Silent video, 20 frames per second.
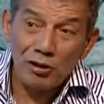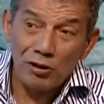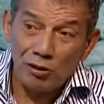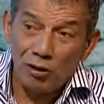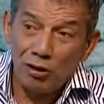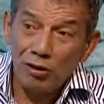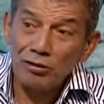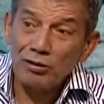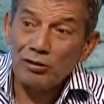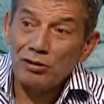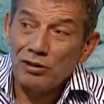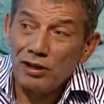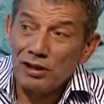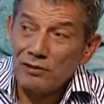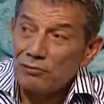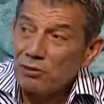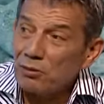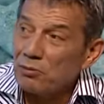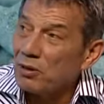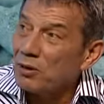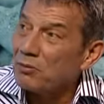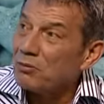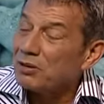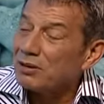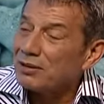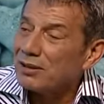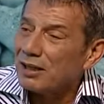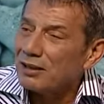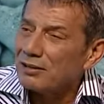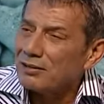Although I remember
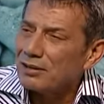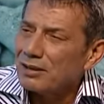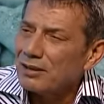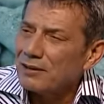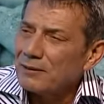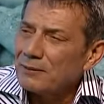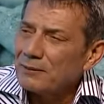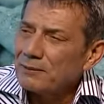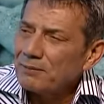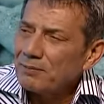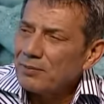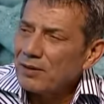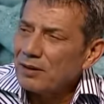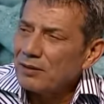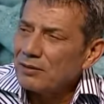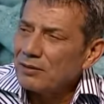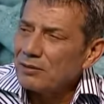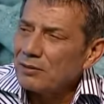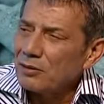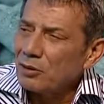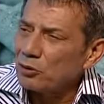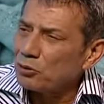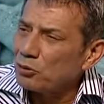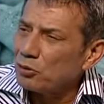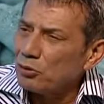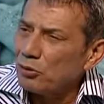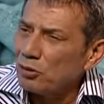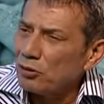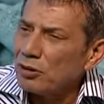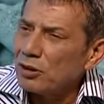that not
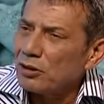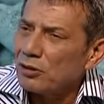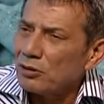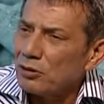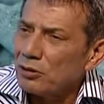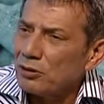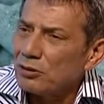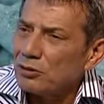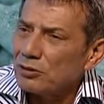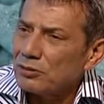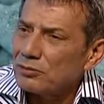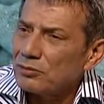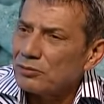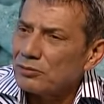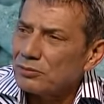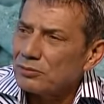too long ago,